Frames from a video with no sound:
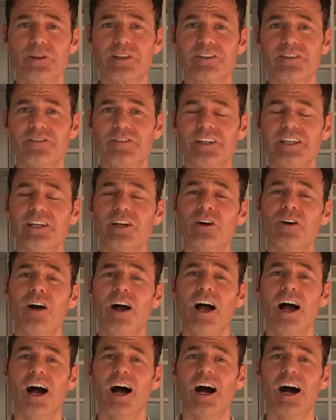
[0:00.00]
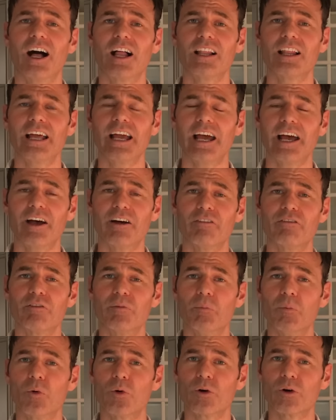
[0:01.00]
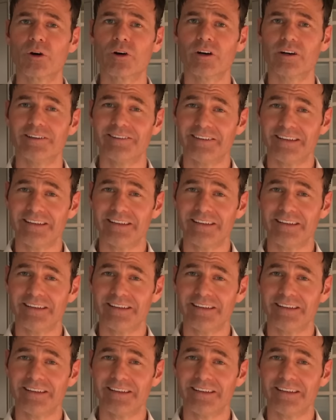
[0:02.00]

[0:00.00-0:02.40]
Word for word: with this video, I'll have more